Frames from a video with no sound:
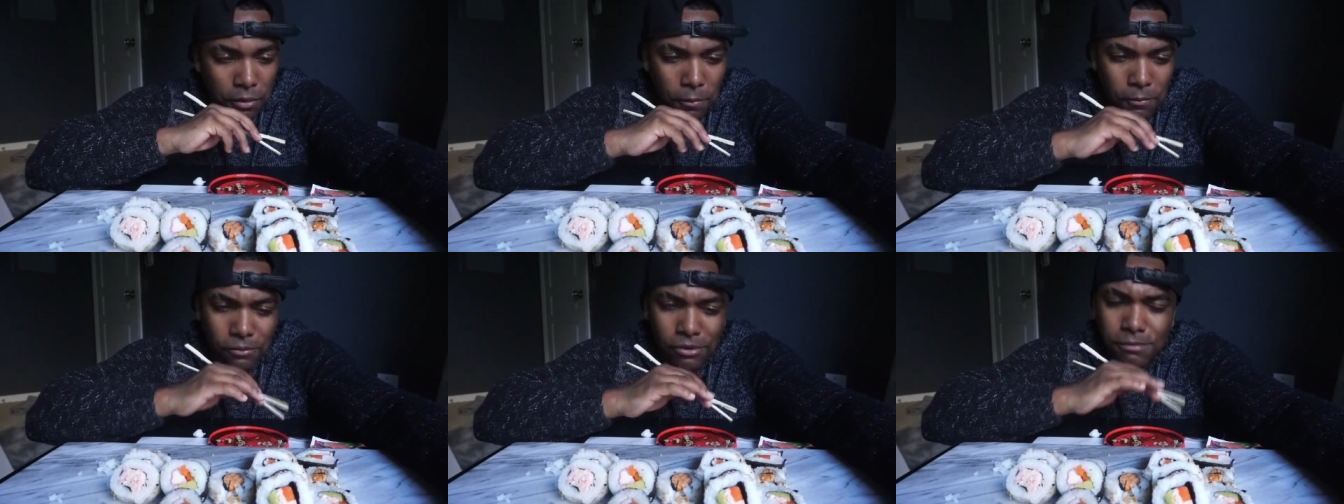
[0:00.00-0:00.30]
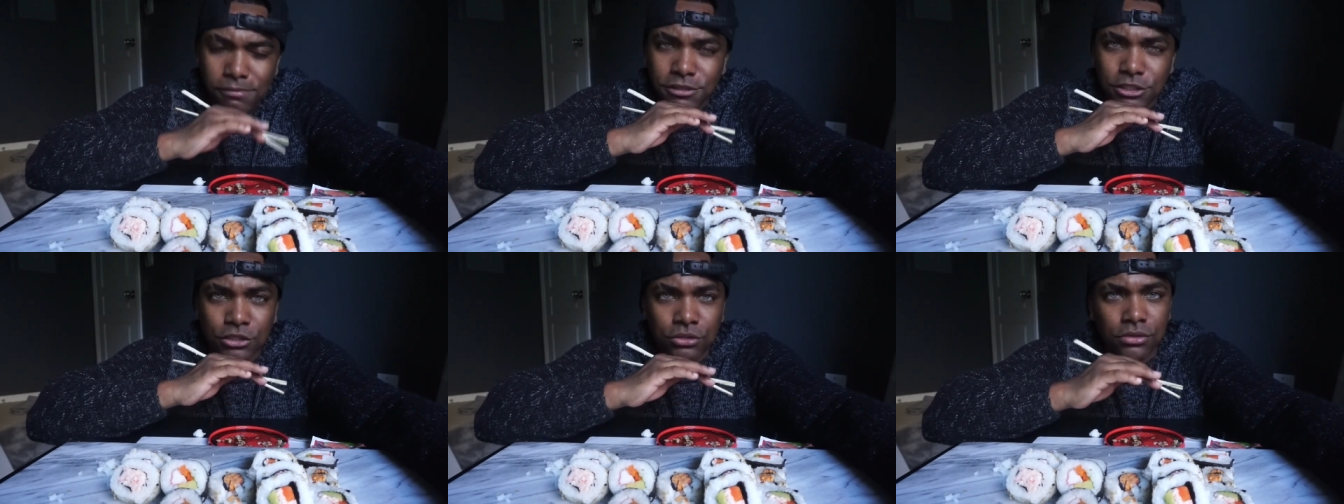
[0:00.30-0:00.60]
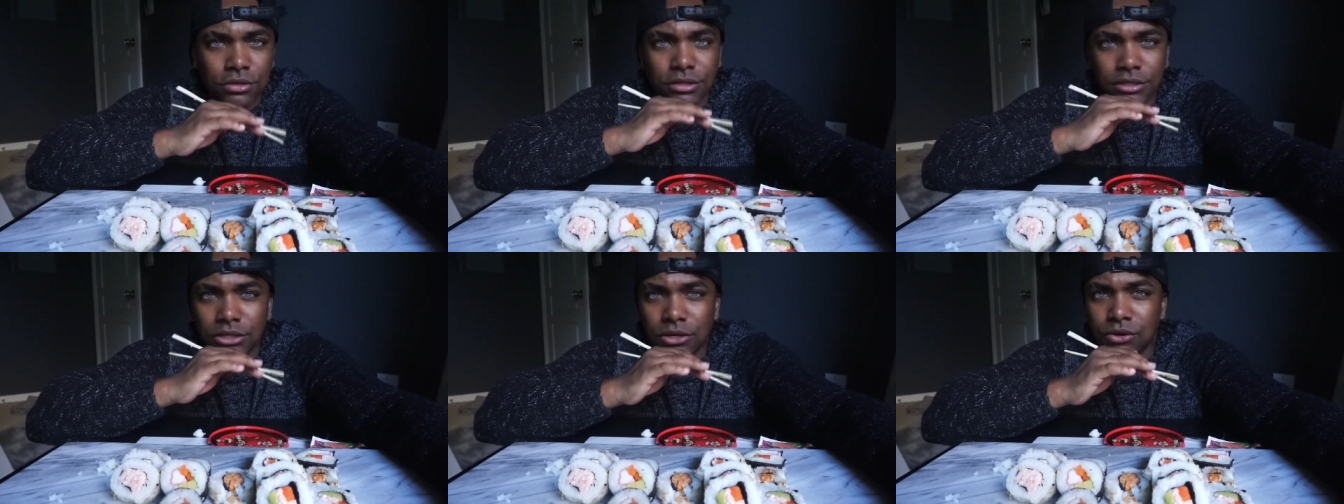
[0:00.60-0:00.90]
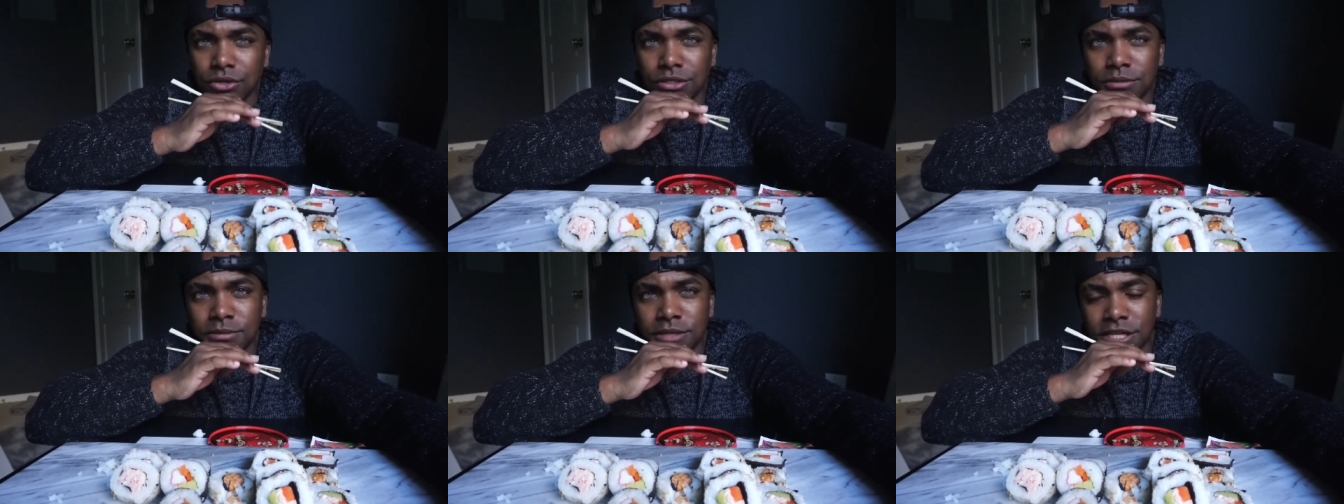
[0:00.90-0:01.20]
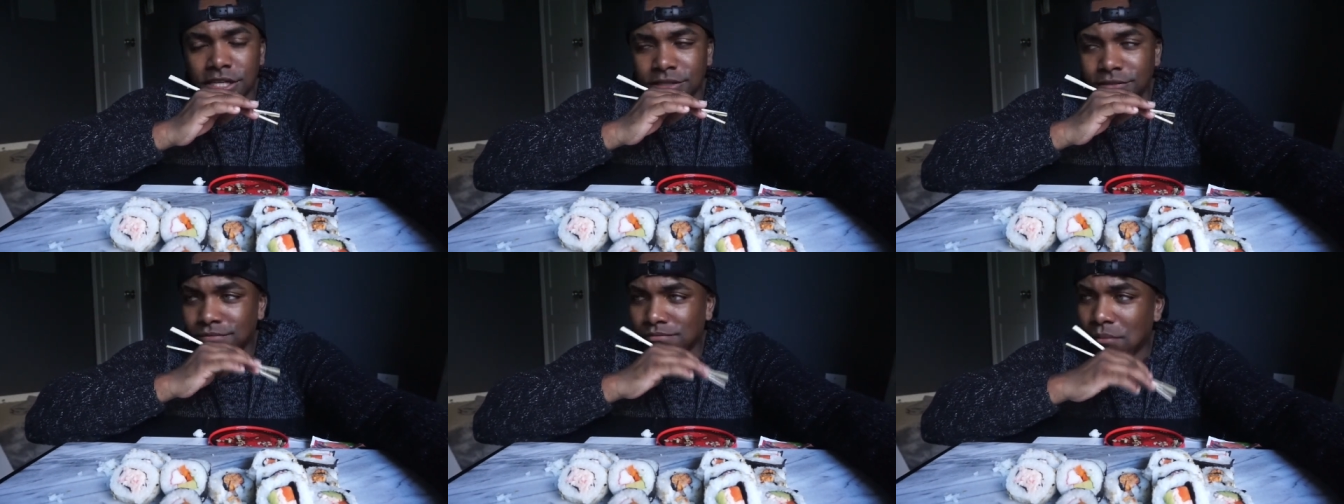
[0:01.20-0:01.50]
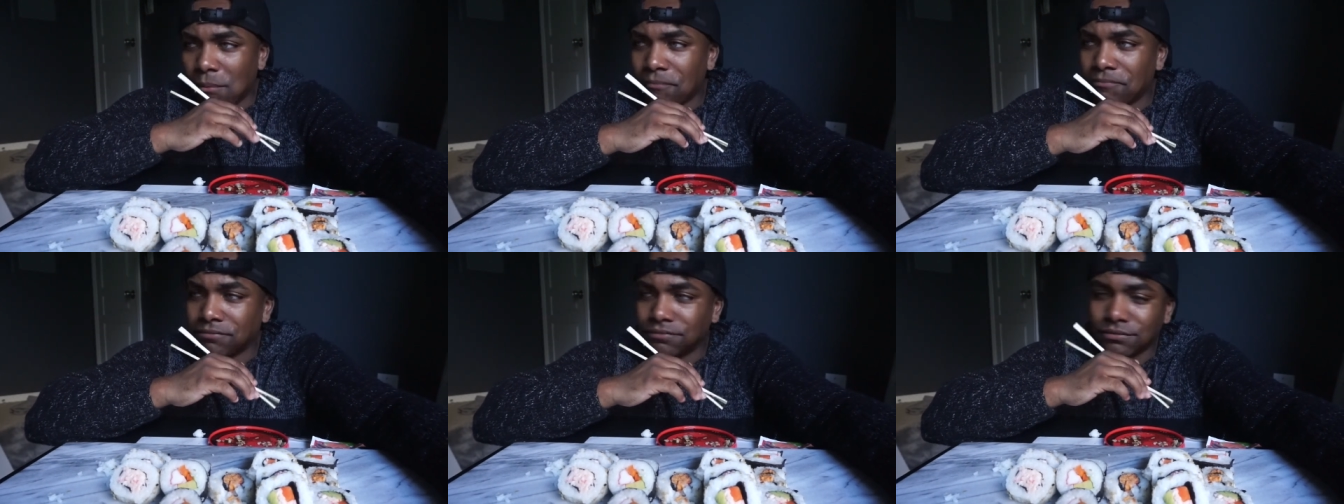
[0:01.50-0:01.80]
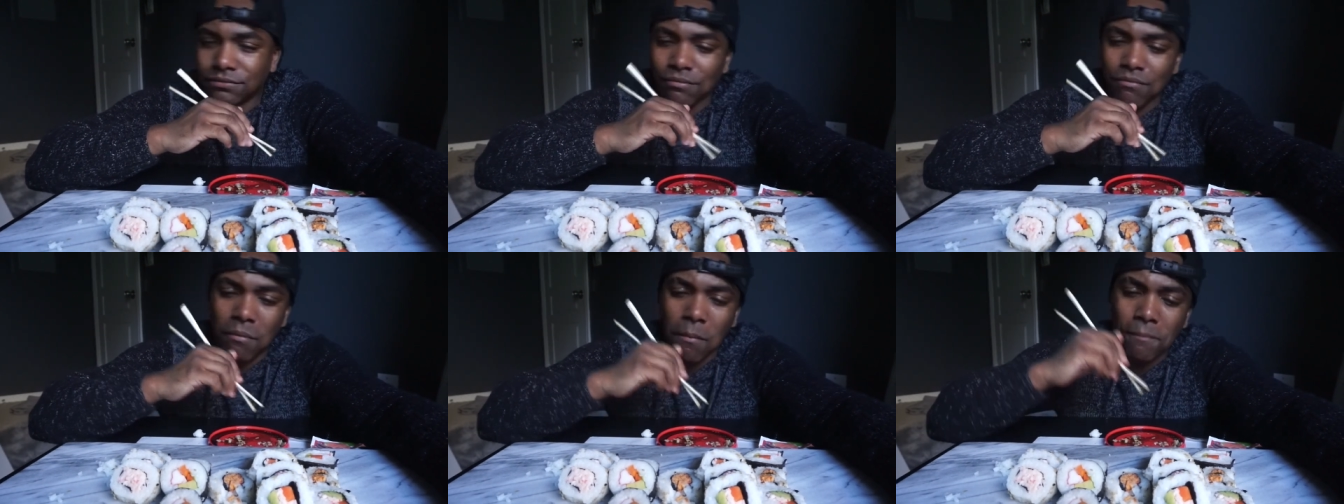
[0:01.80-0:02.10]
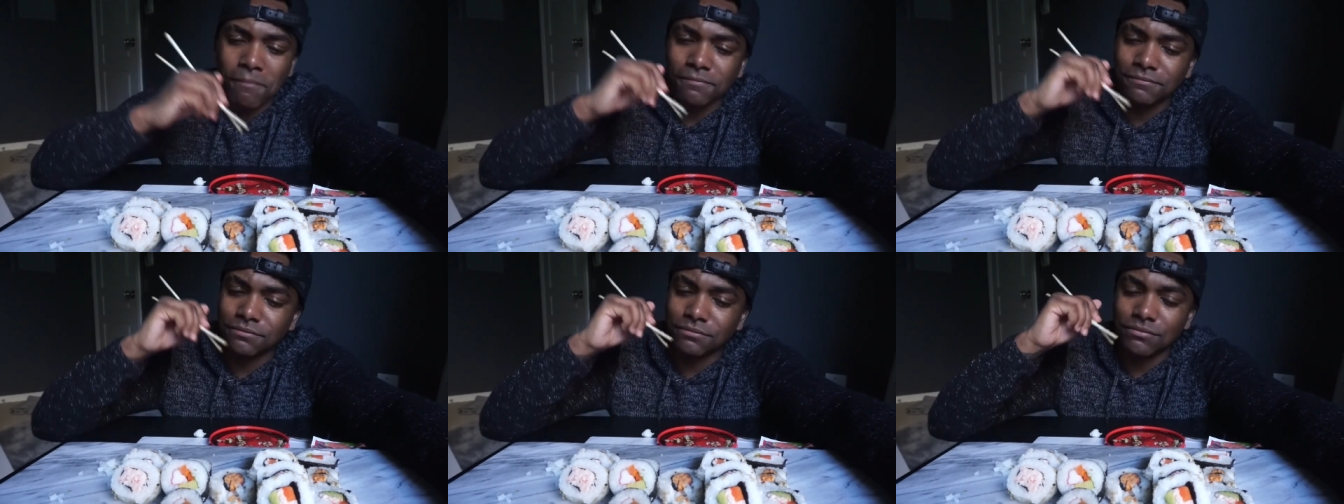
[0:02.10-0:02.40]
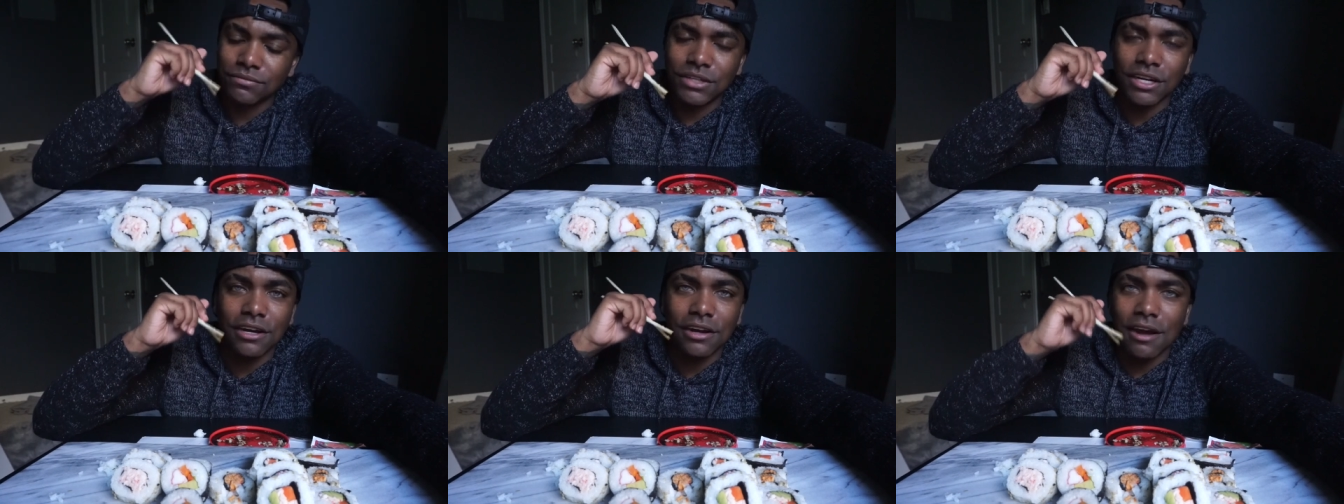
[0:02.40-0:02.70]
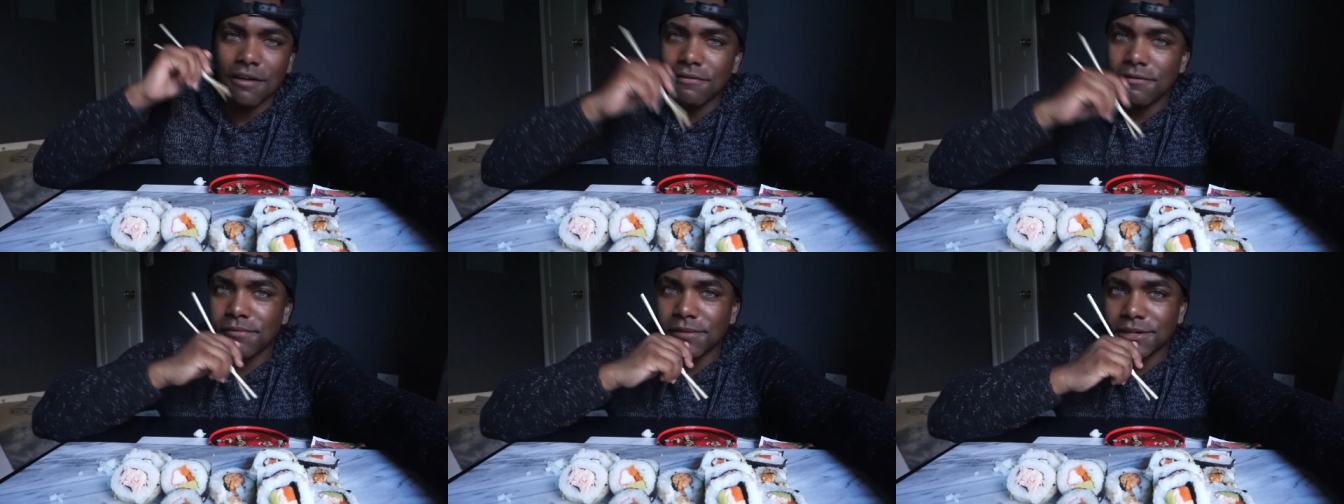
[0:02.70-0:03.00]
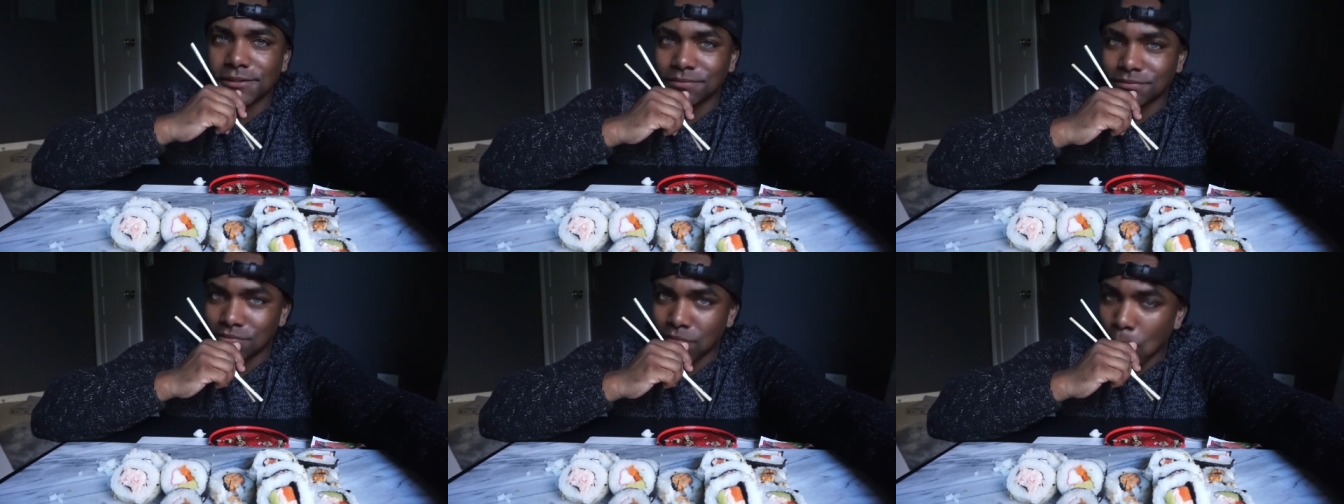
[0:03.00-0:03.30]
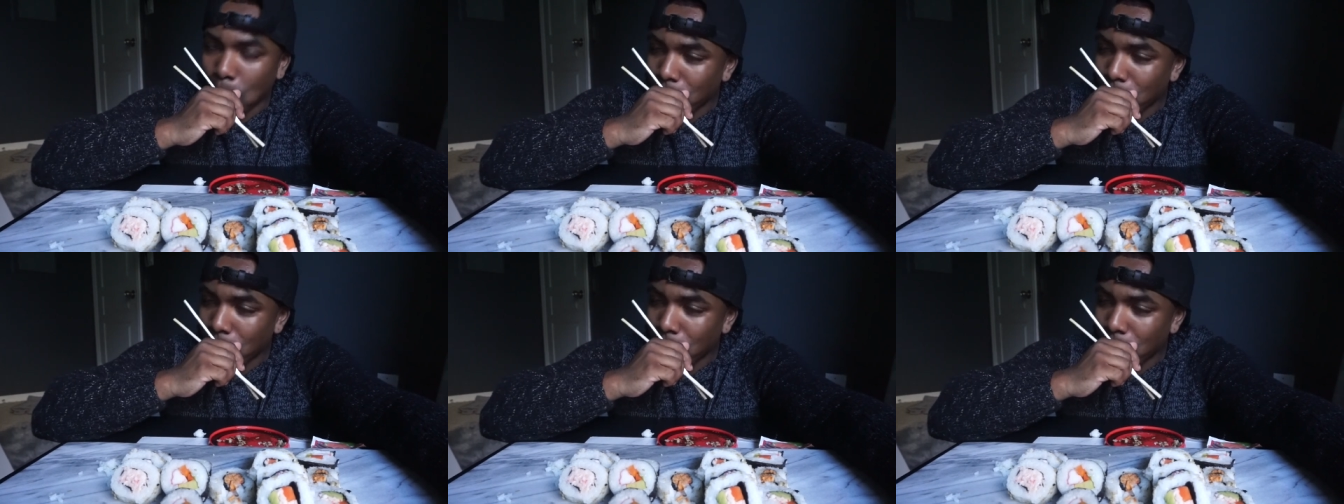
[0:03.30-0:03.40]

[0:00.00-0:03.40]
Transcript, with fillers: We're mature adults, man. The government.